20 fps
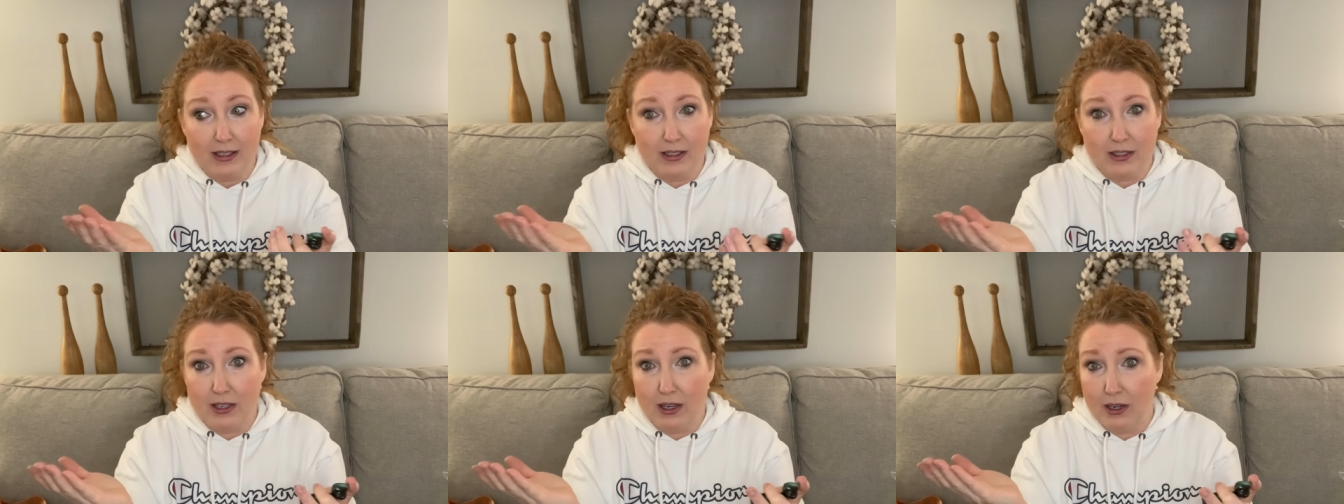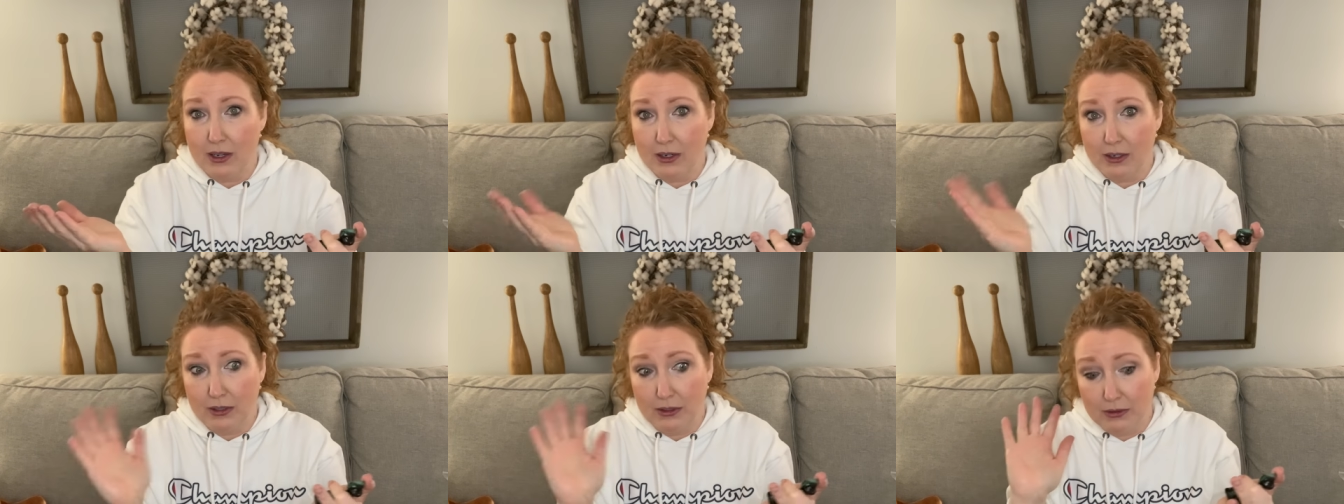
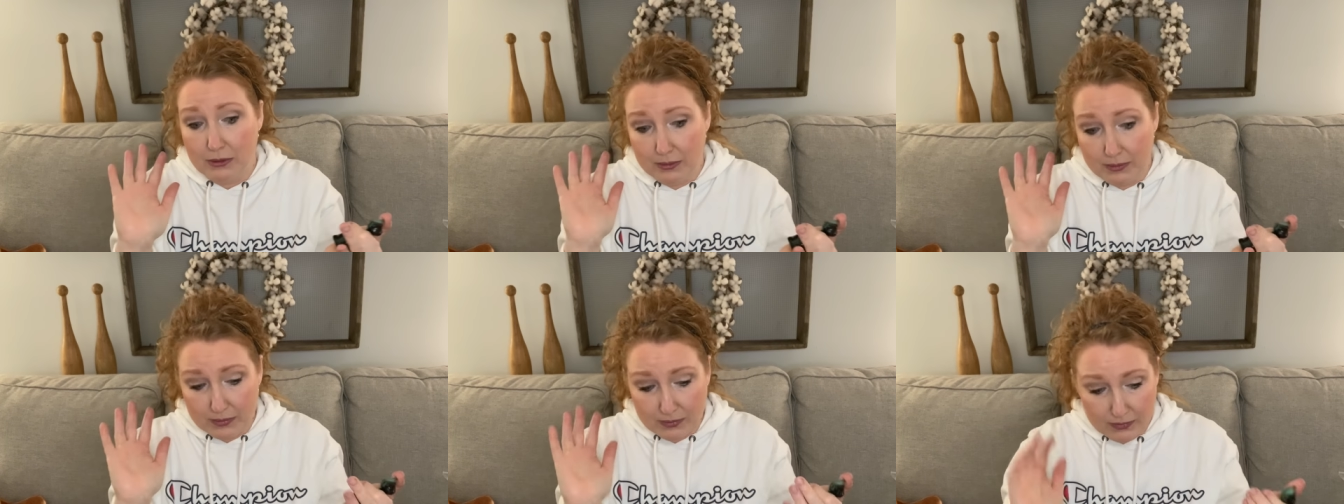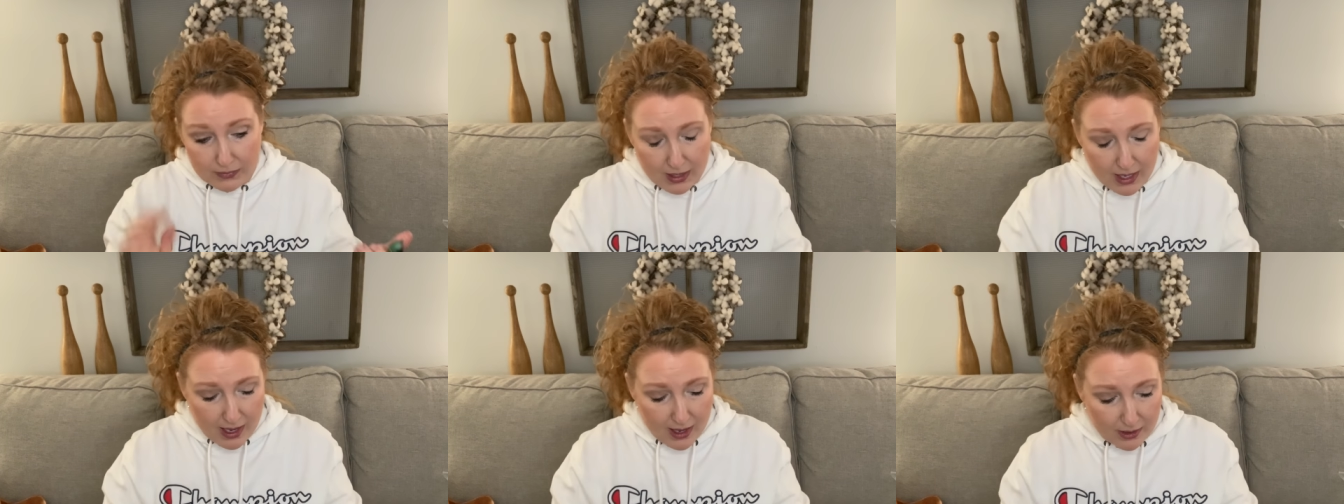So
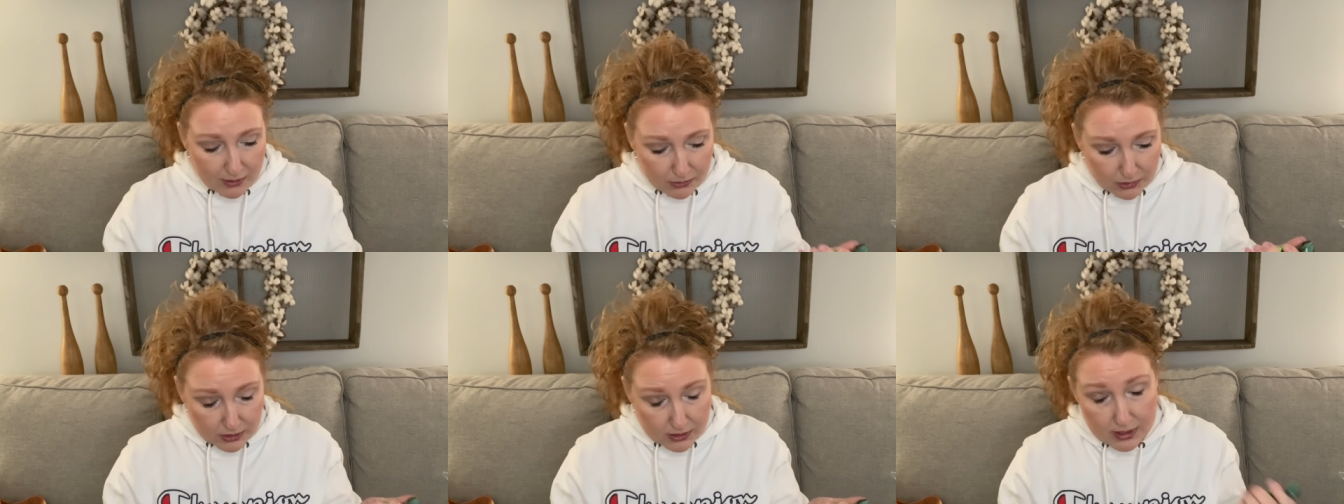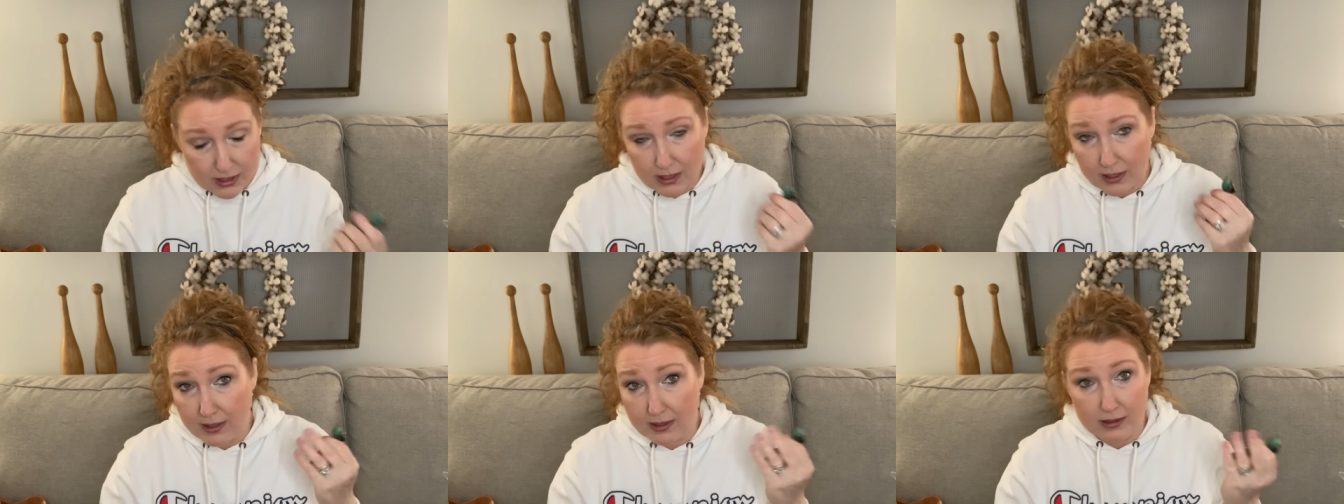yeah, well,
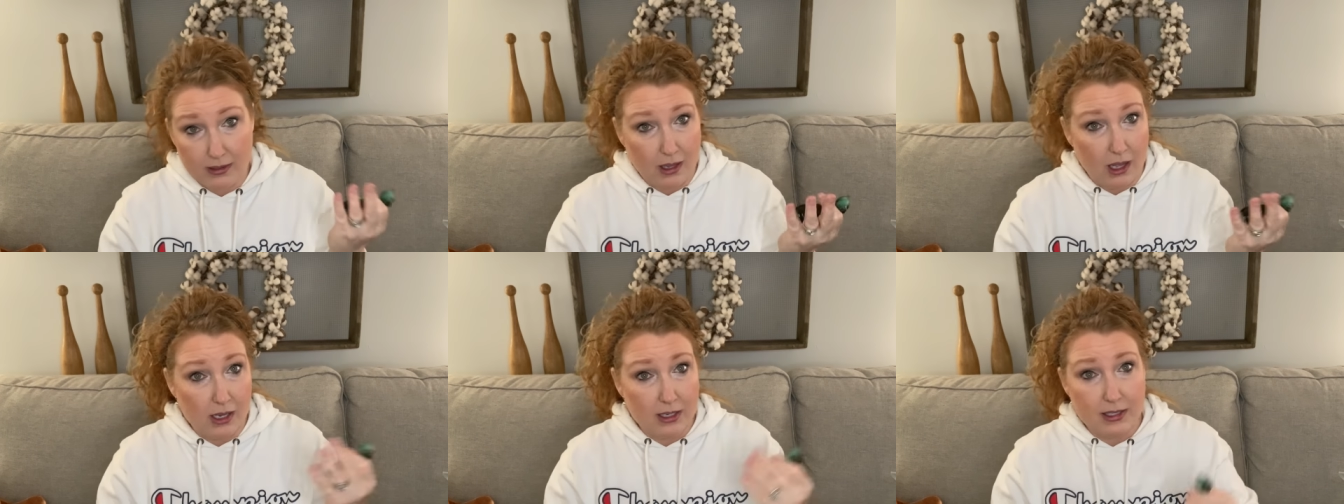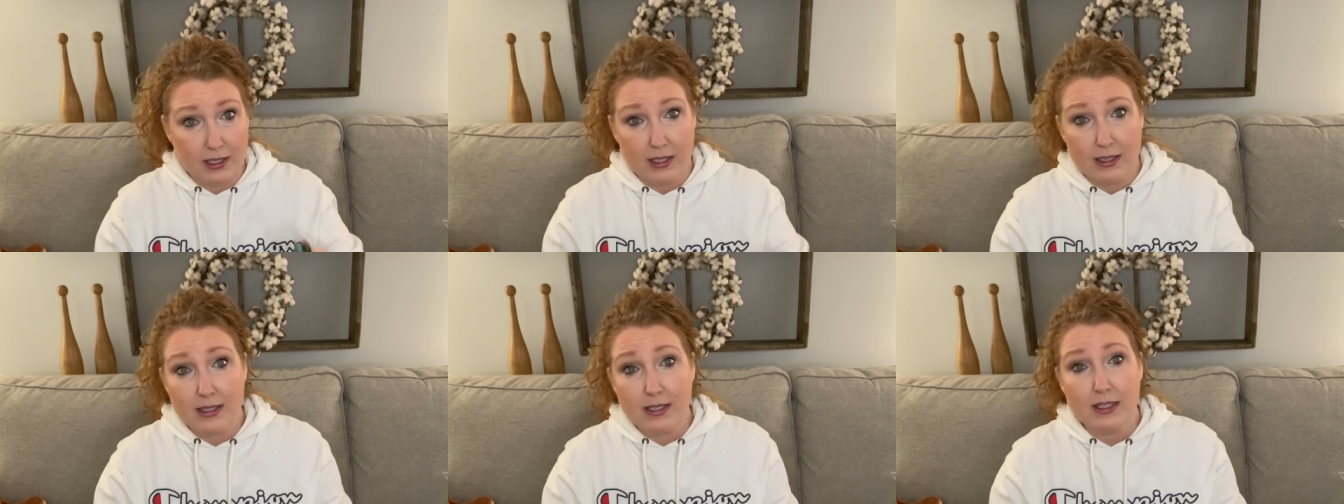as long
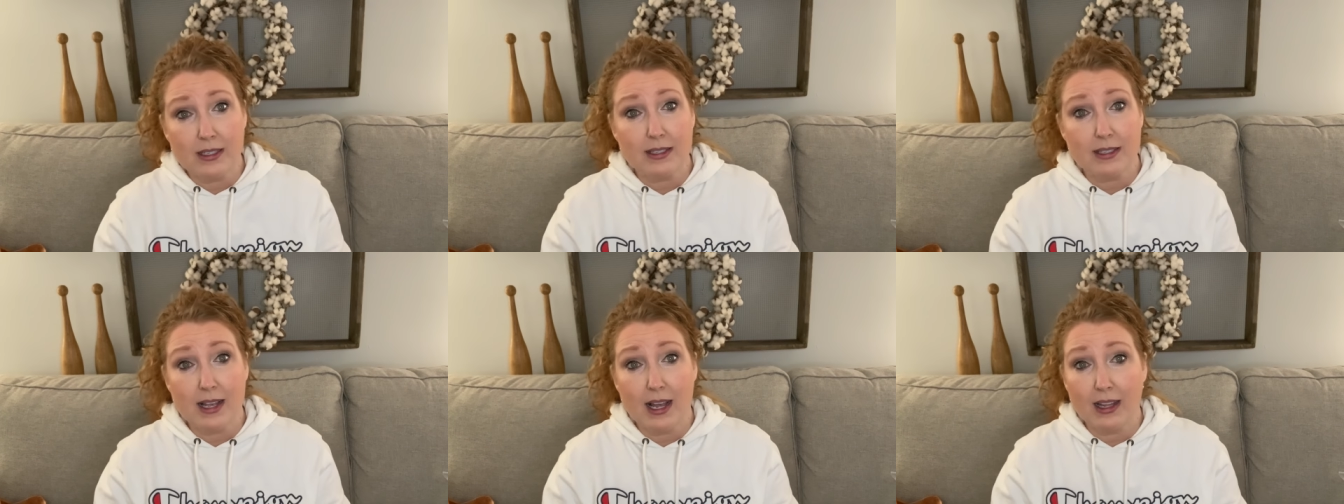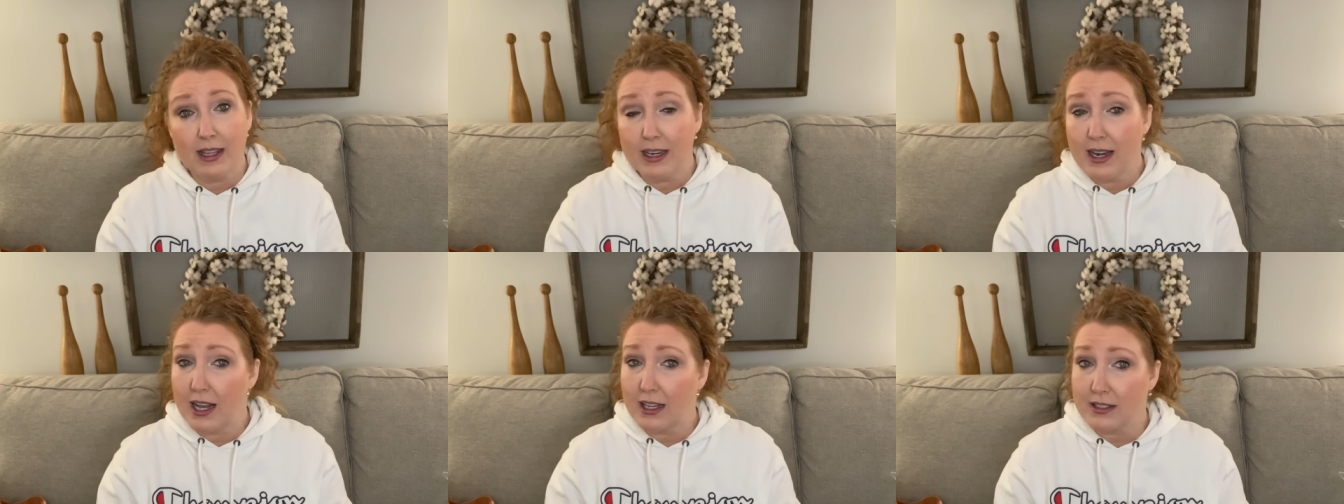as it's still
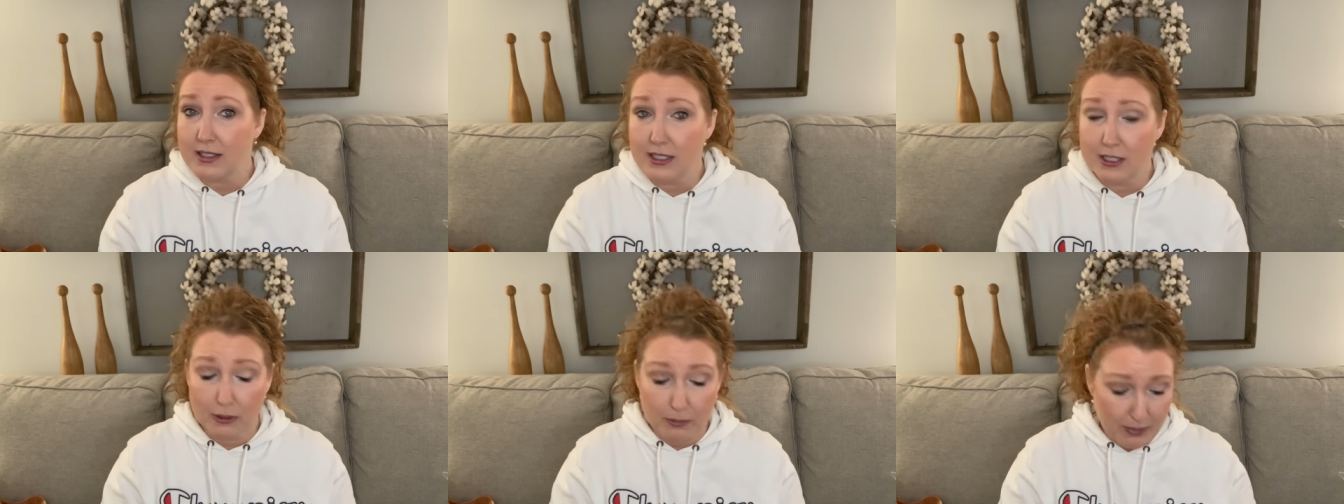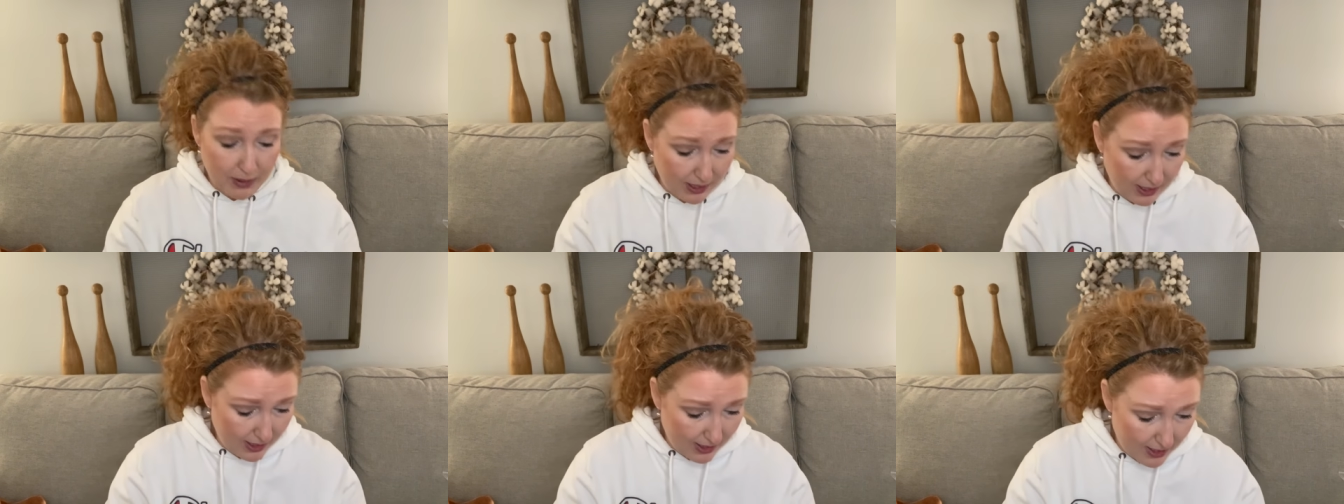selling, I'll still
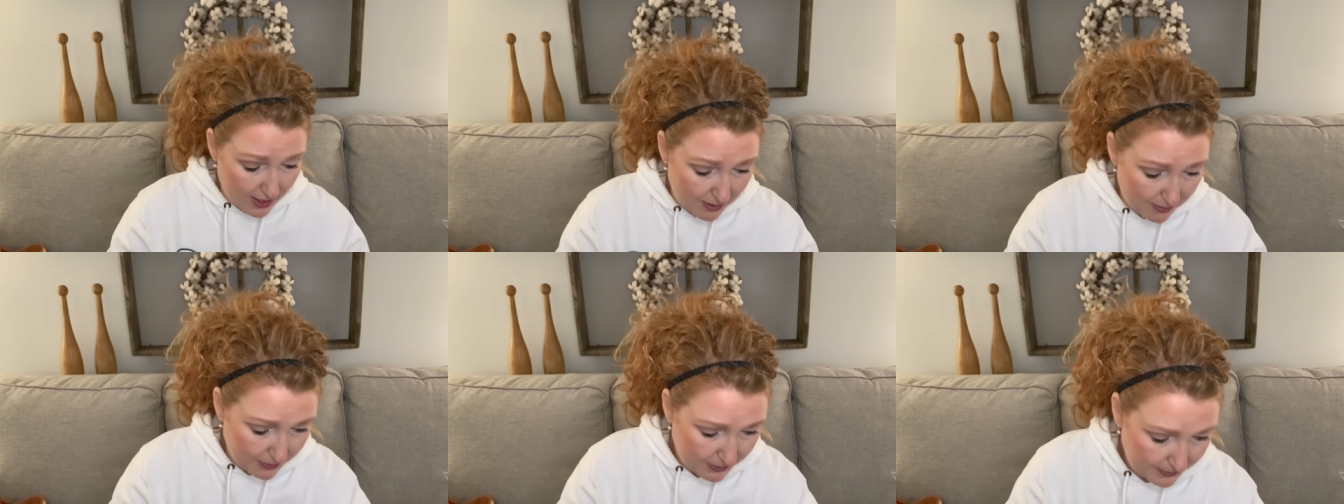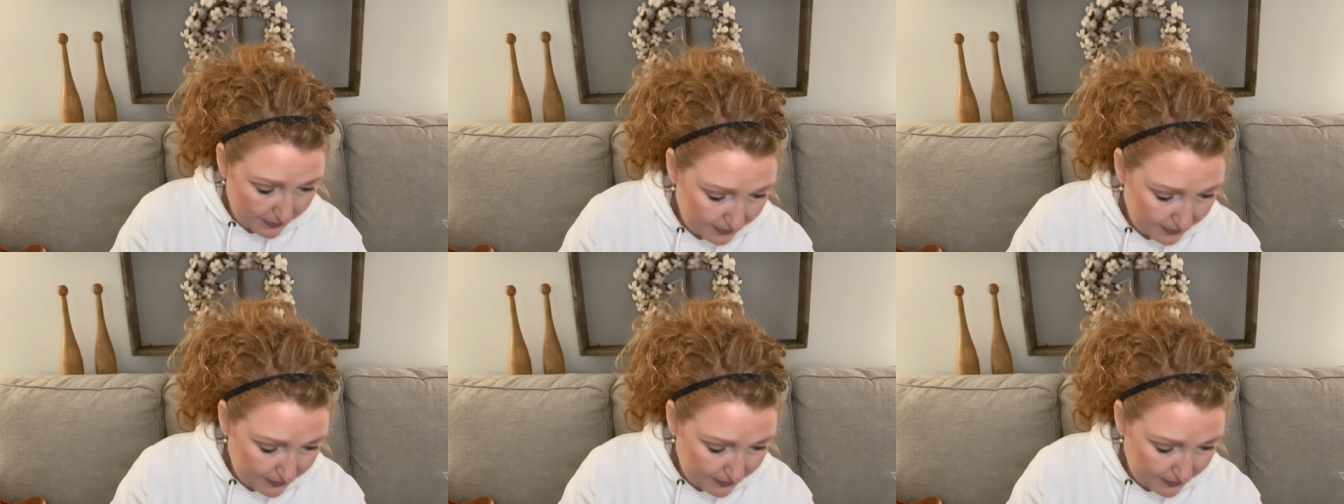pick it up.